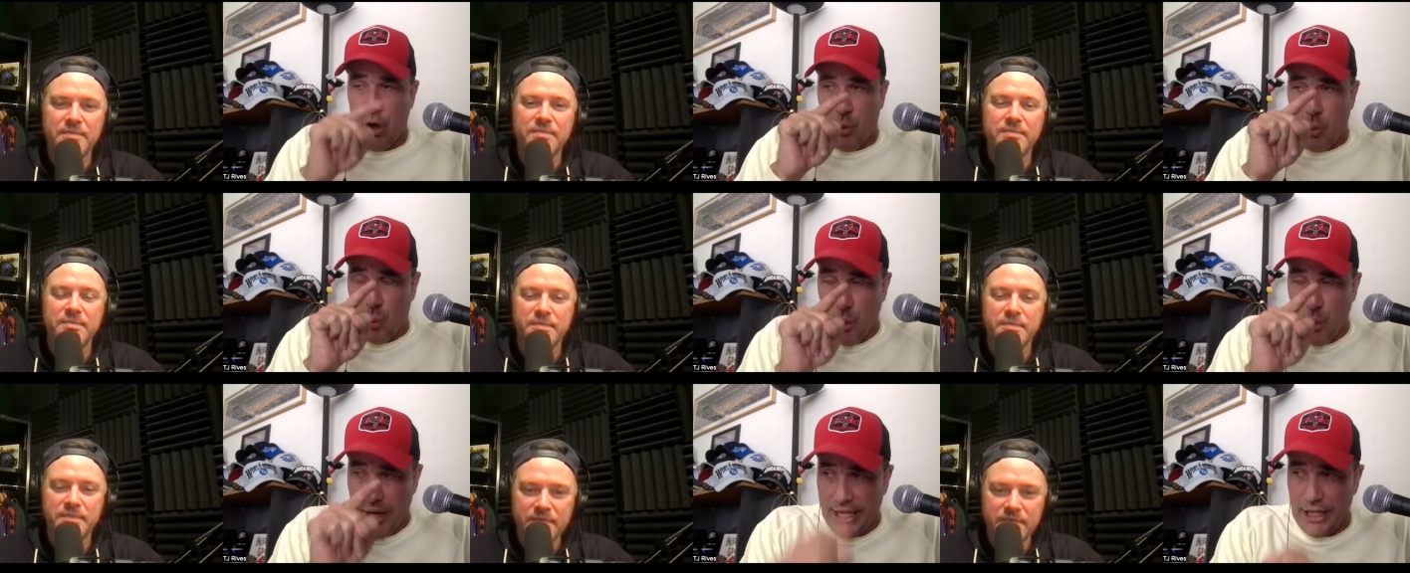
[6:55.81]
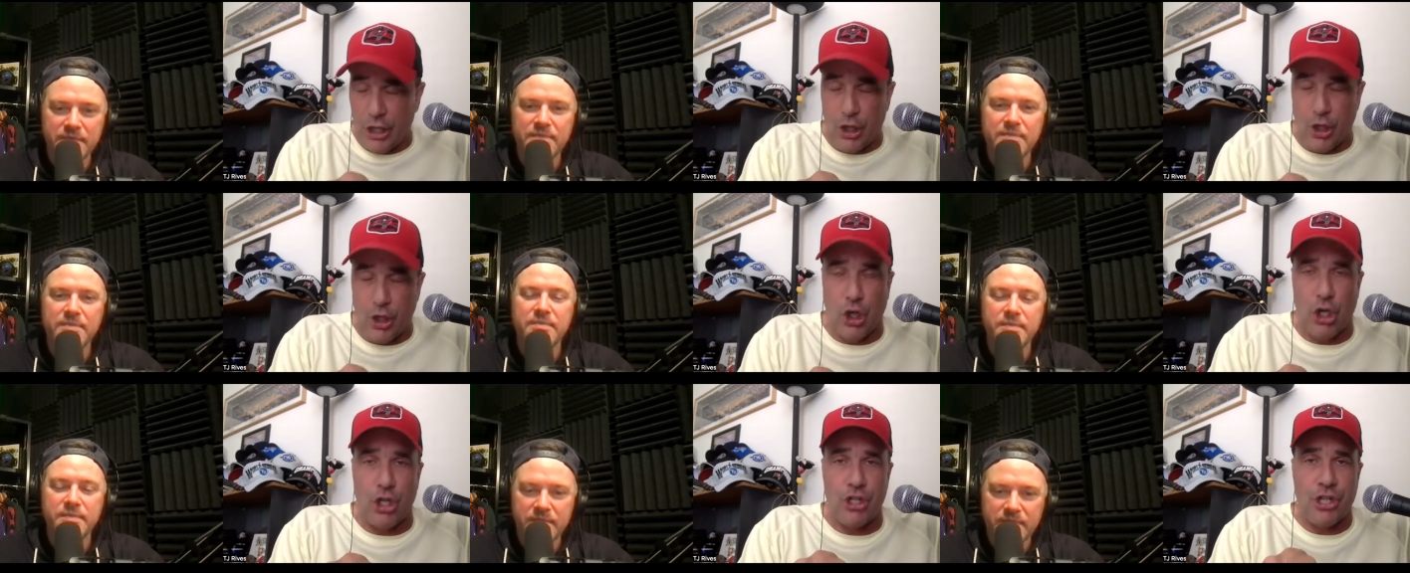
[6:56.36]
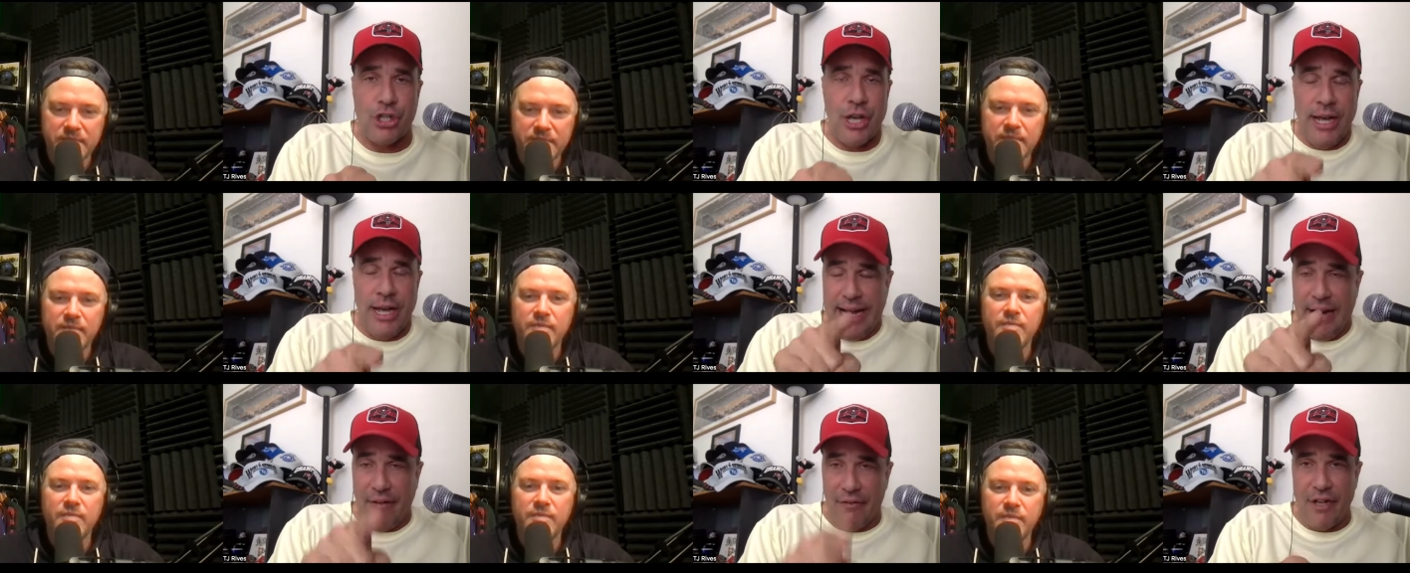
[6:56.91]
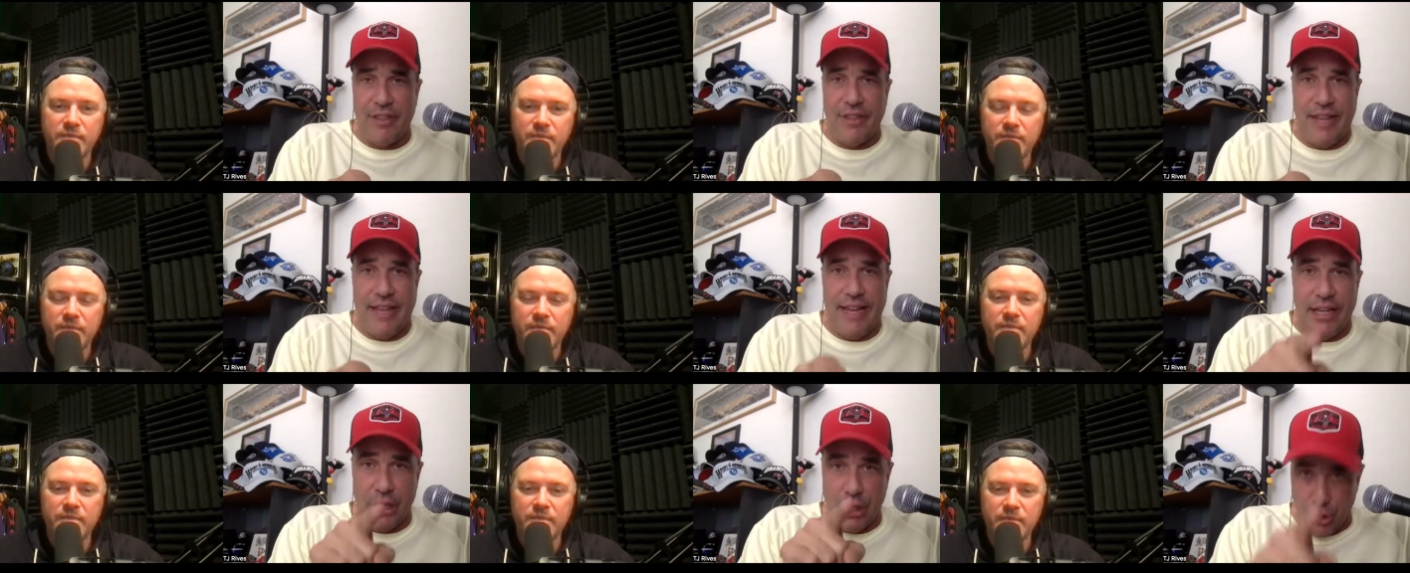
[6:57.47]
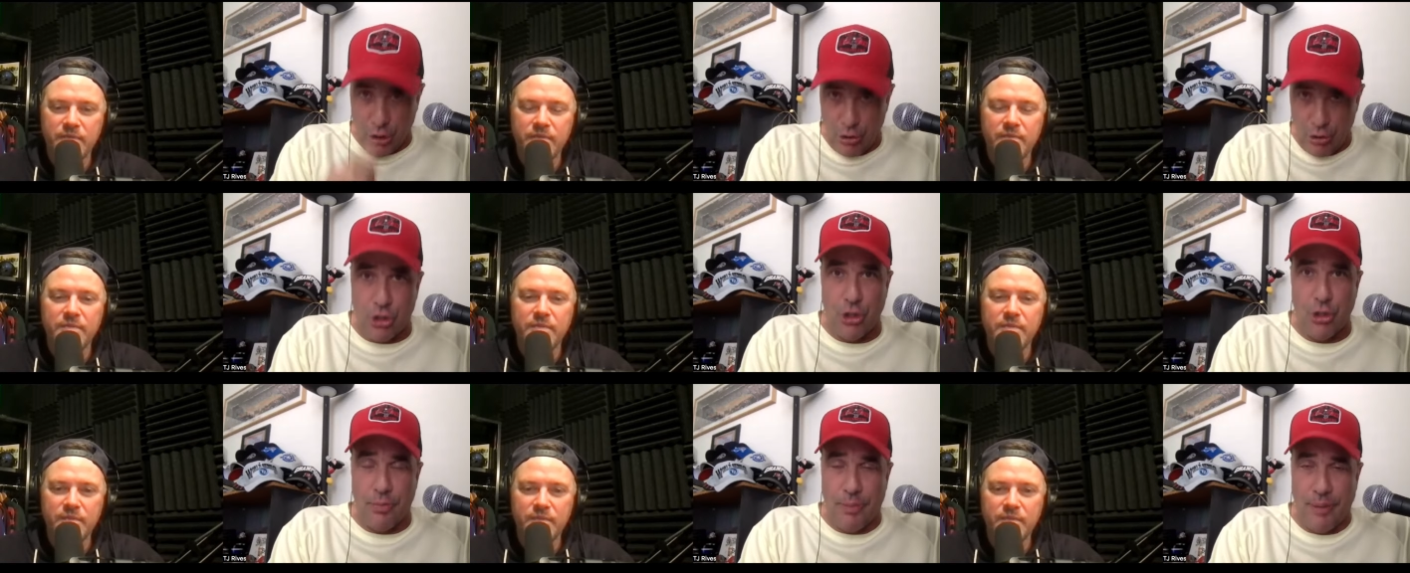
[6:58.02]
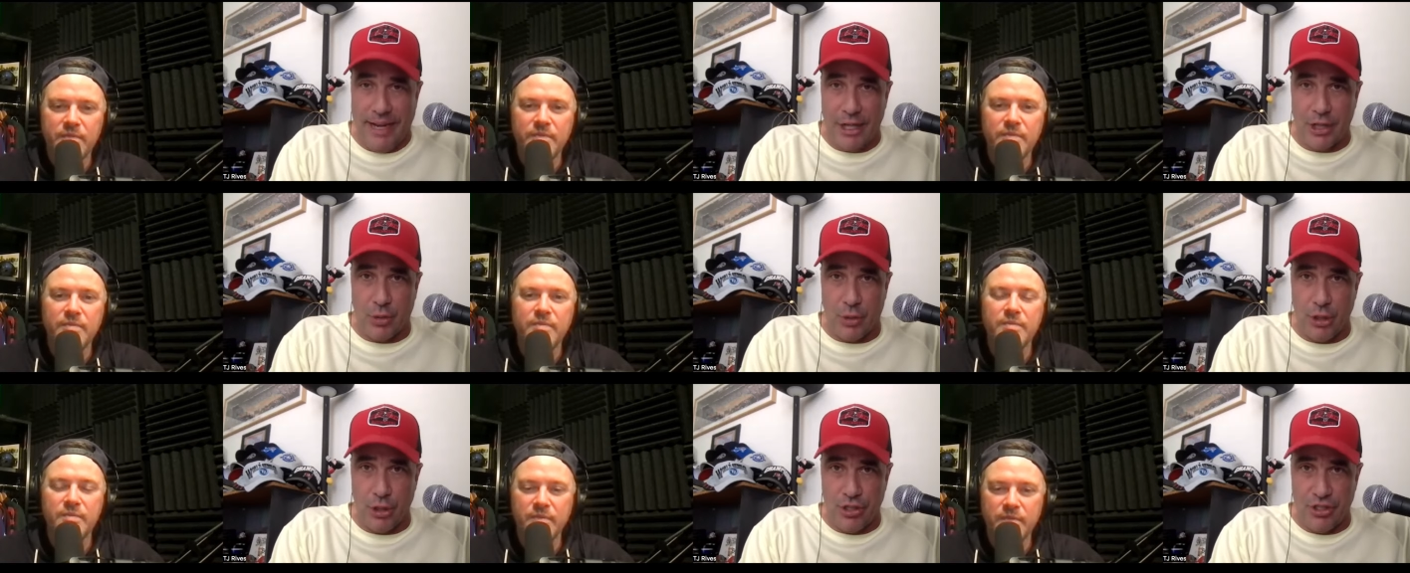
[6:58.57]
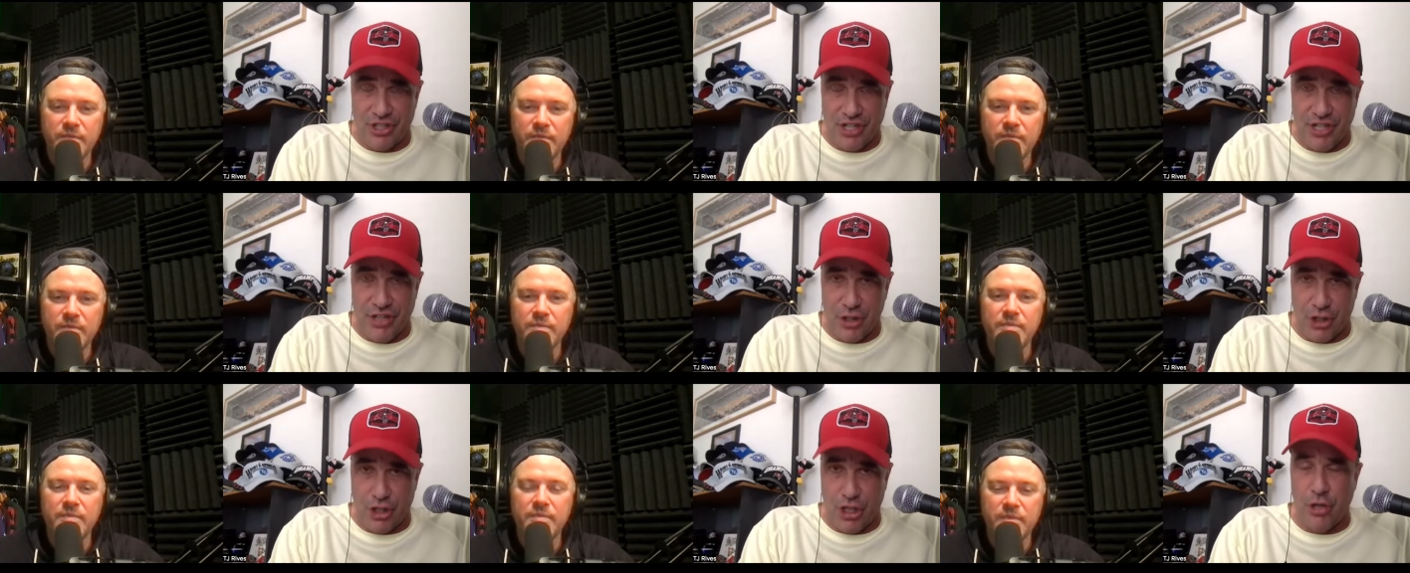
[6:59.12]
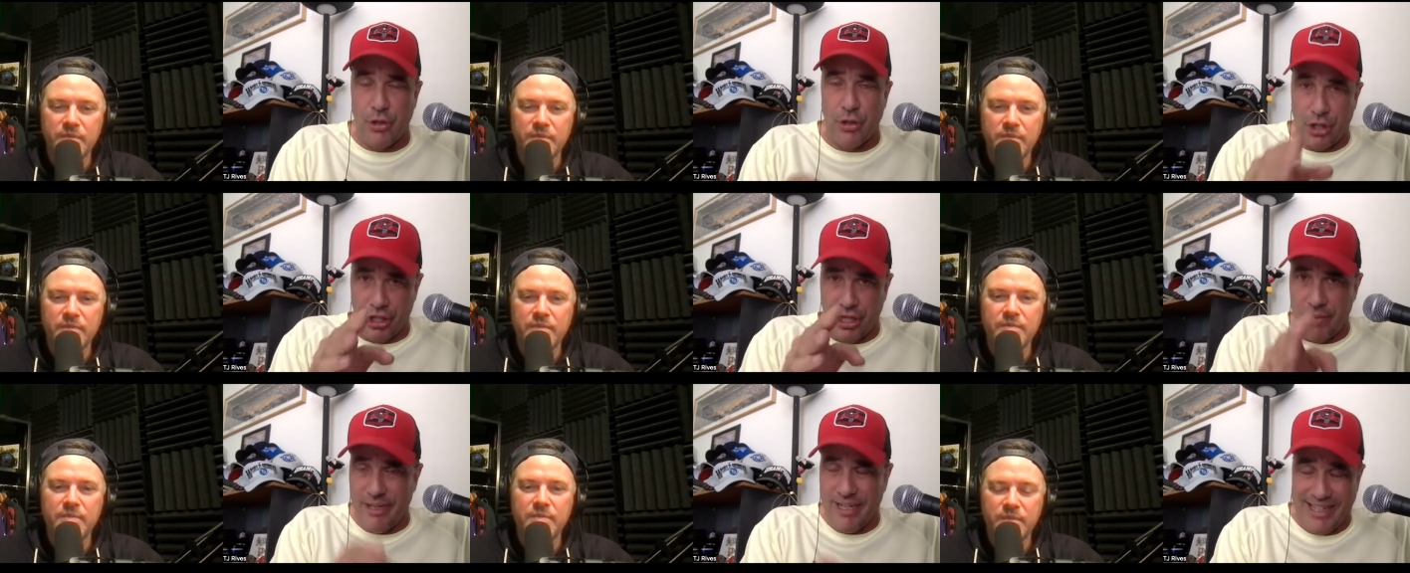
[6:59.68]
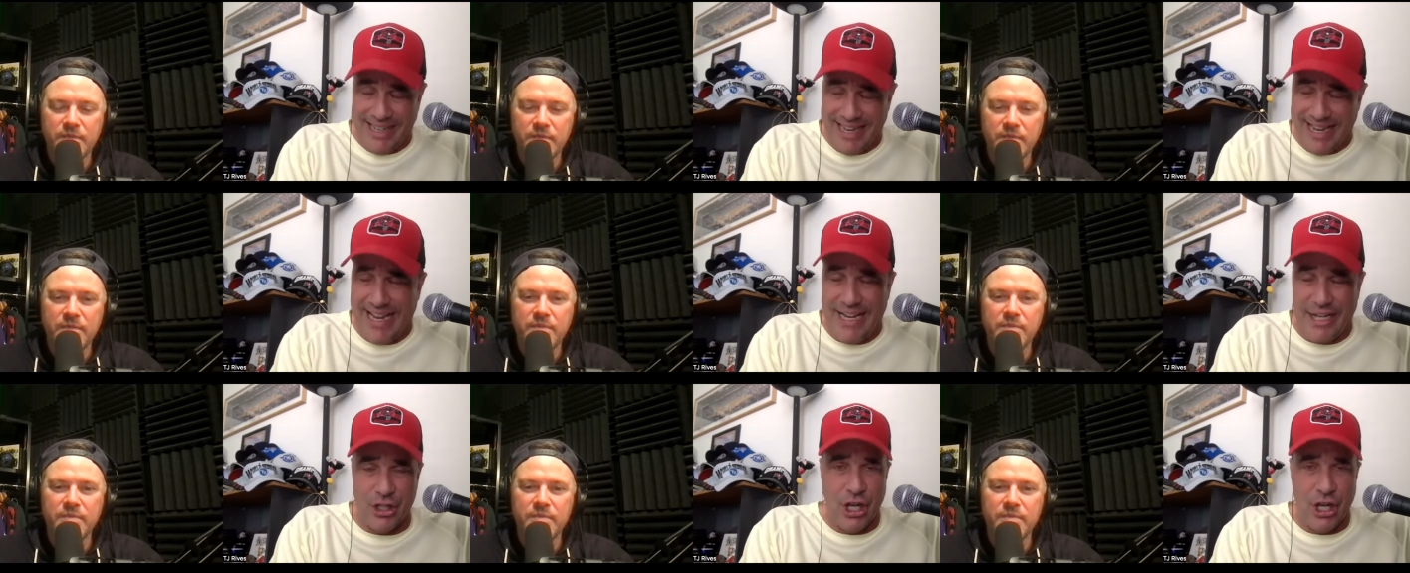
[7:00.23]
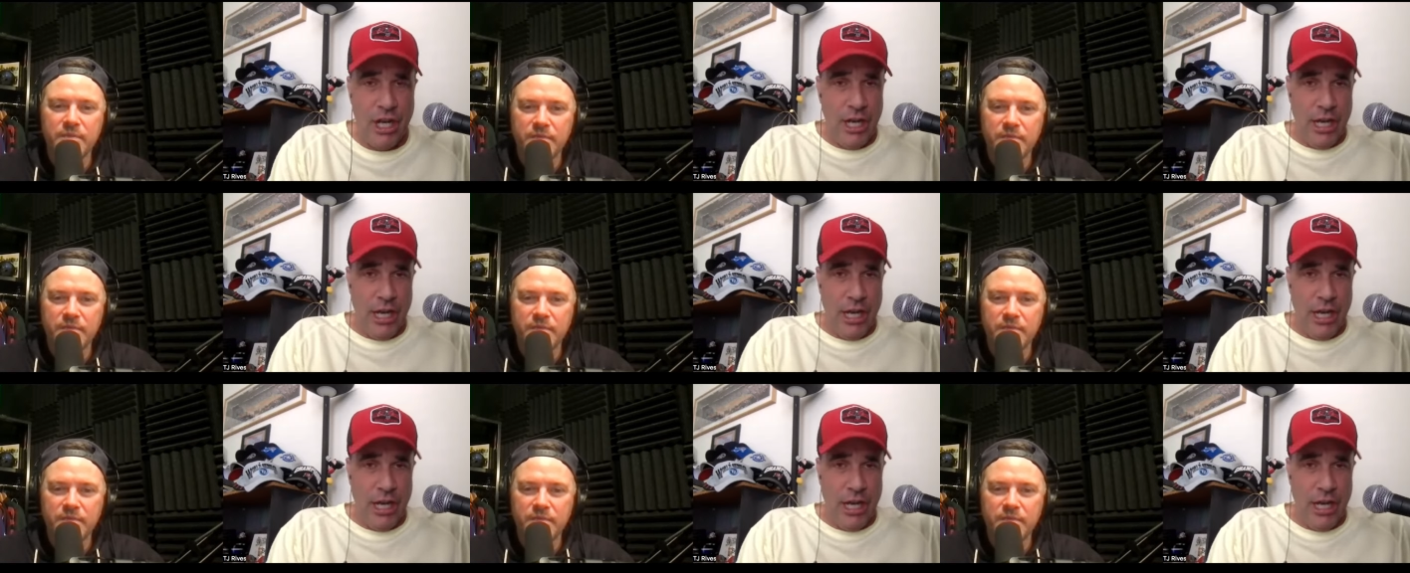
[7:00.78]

Speaker 1: Winning Cures Everything YouTube page, where you can see the show. You can come and engage